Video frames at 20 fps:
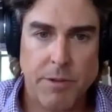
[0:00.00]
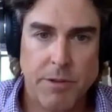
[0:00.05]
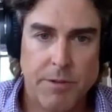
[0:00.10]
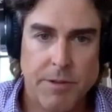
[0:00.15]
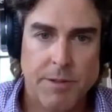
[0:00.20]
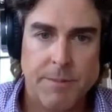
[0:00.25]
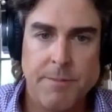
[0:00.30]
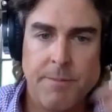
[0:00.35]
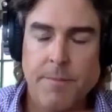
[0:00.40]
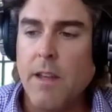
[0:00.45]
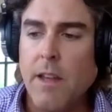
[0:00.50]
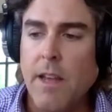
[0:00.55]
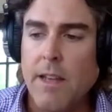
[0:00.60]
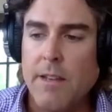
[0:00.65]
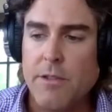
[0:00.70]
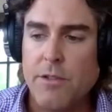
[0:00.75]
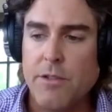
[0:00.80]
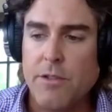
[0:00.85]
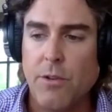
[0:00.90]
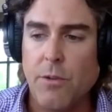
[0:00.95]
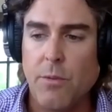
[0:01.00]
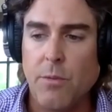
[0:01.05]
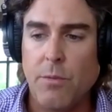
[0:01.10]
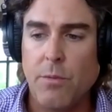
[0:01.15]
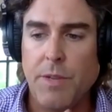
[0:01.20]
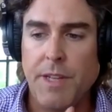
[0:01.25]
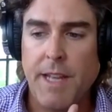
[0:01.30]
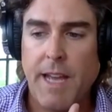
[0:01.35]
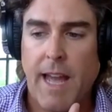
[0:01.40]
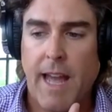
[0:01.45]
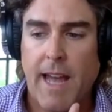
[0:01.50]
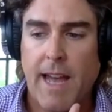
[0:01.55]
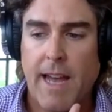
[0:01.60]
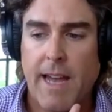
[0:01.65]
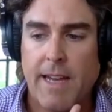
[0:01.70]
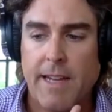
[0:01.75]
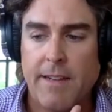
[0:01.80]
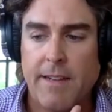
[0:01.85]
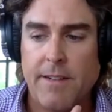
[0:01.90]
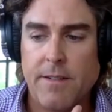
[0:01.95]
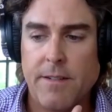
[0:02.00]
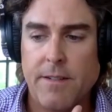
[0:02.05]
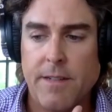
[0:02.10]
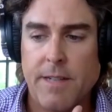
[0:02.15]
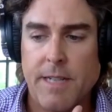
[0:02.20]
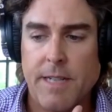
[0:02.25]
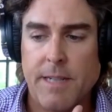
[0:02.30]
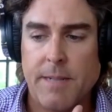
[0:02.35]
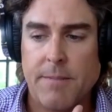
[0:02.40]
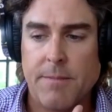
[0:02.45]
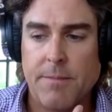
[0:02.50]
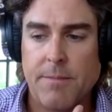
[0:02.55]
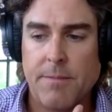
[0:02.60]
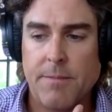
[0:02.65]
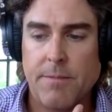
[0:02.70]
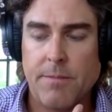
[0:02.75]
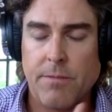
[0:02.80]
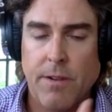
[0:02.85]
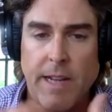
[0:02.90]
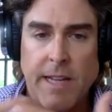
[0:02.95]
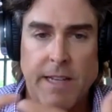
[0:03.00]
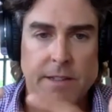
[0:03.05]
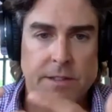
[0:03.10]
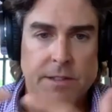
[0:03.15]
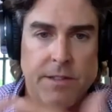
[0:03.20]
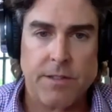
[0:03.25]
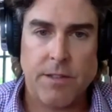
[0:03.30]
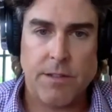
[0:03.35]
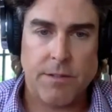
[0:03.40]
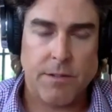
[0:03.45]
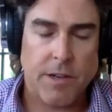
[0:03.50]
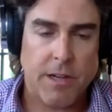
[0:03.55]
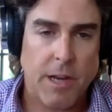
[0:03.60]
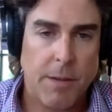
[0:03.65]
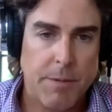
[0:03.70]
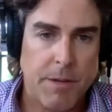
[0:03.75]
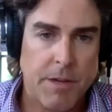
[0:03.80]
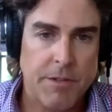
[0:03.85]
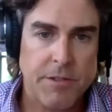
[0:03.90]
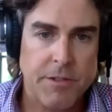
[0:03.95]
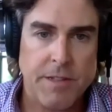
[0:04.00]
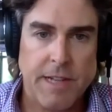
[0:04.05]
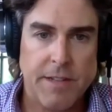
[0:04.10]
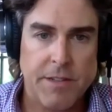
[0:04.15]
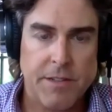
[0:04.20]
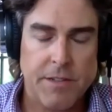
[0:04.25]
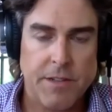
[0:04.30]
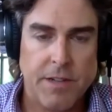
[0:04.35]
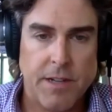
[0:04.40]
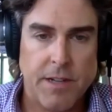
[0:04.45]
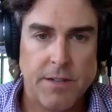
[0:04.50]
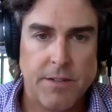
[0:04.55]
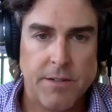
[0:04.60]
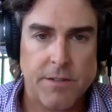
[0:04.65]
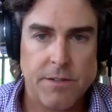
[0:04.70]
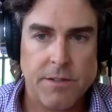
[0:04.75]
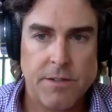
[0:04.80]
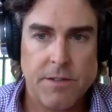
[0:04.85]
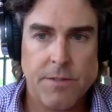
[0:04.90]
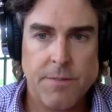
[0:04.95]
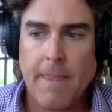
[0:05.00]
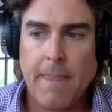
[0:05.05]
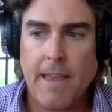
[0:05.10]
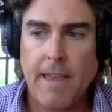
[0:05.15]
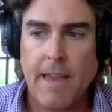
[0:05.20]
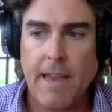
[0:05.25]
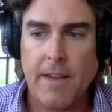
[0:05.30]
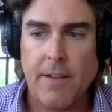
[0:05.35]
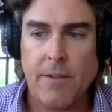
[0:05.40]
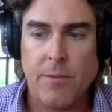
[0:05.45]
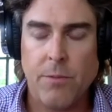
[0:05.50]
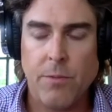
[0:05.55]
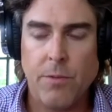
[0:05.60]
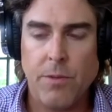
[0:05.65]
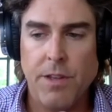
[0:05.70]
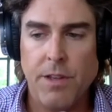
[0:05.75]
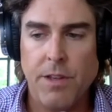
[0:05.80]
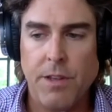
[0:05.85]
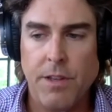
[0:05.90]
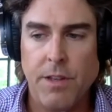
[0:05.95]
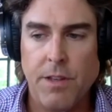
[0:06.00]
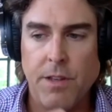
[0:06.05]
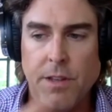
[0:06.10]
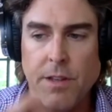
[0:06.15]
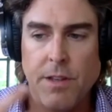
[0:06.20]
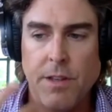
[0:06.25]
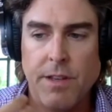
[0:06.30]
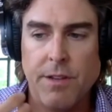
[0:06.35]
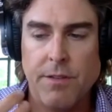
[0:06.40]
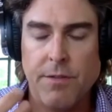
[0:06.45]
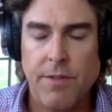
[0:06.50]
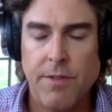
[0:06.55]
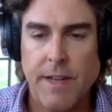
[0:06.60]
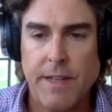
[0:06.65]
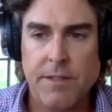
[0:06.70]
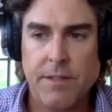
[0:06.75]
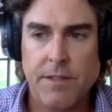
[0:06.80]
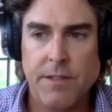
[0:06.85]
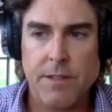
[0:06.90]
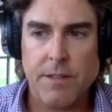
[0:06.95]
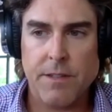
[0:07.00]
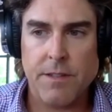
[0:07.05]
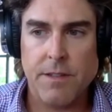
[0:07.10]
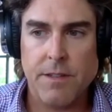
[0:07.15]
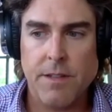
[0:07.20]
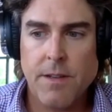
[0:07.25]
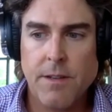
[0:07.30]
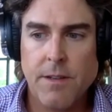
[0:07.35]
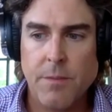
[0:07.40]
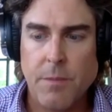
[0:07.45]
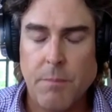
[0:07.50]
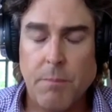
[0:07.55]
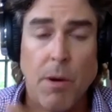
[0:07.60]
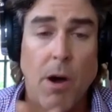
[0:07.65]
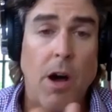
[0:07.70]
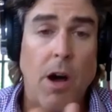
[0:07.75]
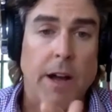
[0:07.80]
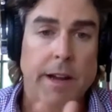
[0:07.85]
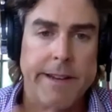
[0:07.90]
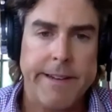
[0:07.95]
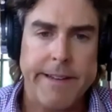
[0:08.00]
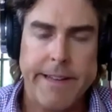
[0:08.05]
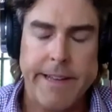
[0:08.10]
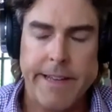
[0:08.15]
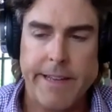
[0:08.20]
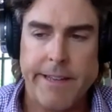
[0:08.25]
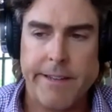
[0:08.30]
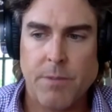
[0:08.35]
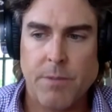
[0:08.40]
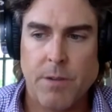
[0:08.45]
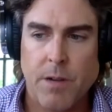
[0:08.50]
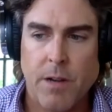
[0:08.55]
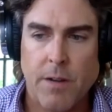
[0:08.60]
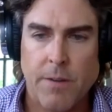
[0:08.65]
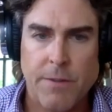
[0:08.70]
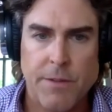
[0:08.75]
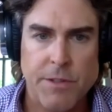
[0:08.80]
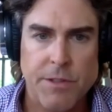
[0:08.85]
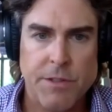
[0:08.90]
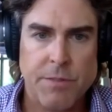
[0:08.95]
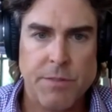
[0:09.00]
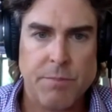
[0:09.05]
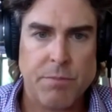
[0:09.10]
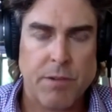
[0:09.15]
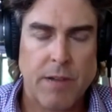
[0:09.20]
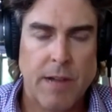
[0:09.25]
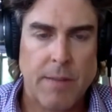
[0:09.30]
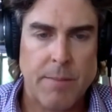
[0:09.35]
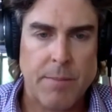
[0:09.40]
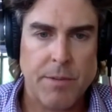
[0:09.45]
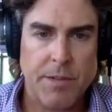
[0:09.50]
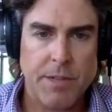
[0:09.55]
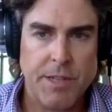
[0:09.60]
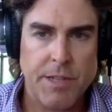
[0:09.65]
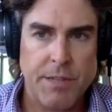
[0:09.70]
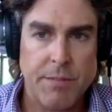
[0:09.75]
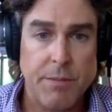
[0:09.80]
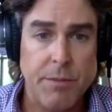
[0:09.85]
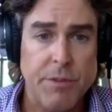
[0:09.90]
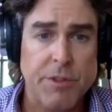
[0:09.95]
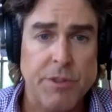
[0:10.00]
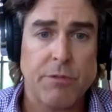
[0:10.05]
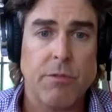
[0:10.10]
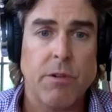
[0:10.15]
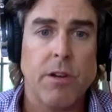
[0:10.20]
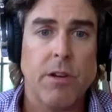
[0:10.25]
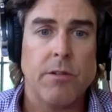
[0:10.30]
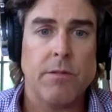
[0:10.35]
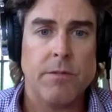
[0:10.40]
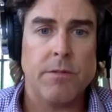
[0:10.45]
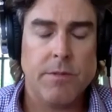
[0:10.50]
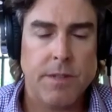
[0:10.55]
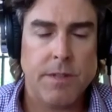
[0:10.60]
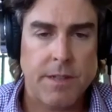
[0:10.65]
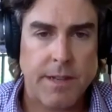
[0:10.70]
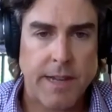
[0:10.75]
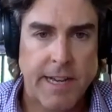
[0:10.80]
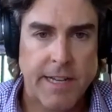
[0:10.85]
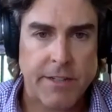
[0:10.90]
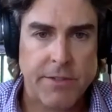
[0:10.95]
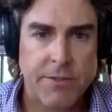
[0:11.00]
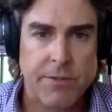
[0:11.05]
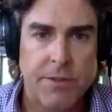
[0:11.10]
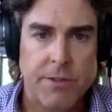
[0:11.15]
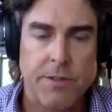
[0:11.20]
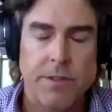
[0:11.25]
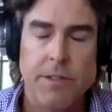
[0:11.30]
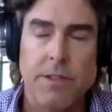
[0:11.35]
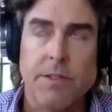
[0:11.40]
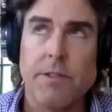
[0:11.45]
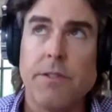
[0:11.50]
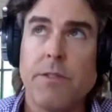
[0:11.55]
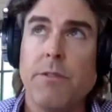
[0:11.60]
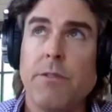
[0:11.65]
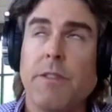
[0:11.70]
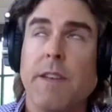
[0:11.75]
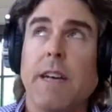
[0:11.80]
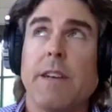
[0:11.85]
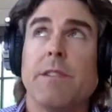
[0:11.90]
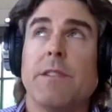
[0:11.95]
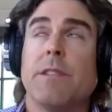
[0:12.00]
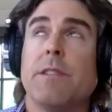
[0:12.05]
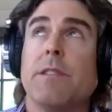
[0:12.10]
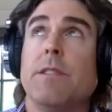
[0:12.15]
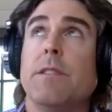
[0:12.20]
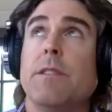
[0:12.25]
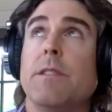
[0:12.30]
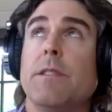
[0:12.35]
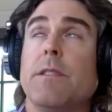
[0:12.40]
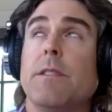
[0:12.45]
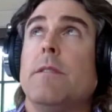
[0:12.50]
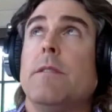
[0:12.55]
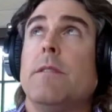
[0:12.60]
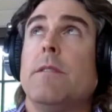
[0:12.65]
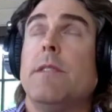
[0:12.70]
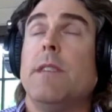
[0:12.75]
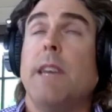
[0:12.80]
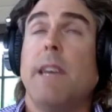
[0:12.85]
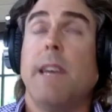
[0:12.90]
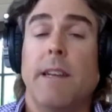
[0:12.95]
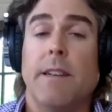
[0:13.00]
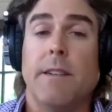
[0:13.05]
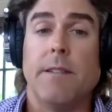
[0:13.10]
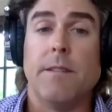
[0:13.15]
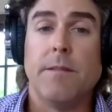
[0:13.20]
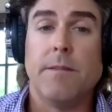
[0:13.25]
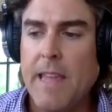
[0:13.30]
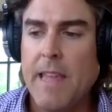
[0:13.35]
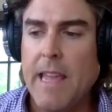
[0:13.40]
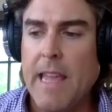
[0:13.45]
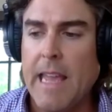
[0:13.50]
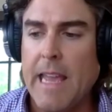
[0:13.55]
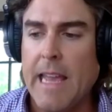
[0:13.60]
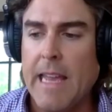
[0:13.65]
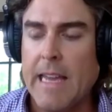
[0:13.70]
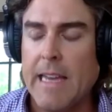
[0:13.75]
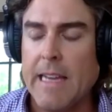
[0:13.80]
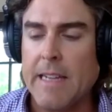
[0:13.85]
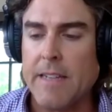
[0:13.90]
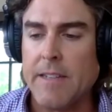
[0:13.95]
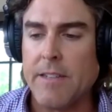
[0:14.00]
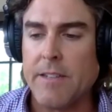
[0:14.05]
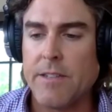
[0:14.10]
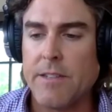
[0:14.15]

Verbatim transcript: doing. And so we had uh, raised a couple hundred thousand dollars and we invested we bought a office property in music row in nashville in 2010 and